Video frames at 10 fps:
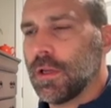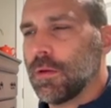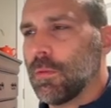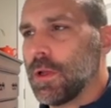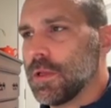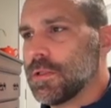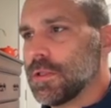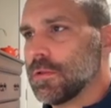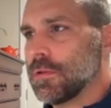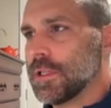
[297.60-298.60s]
what you
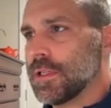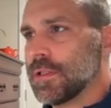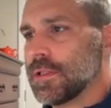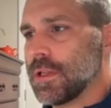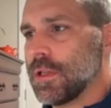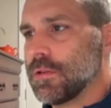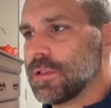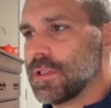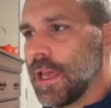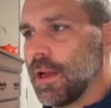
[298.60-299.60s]
do is you
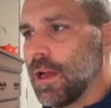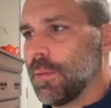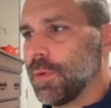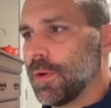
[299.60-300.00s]
set up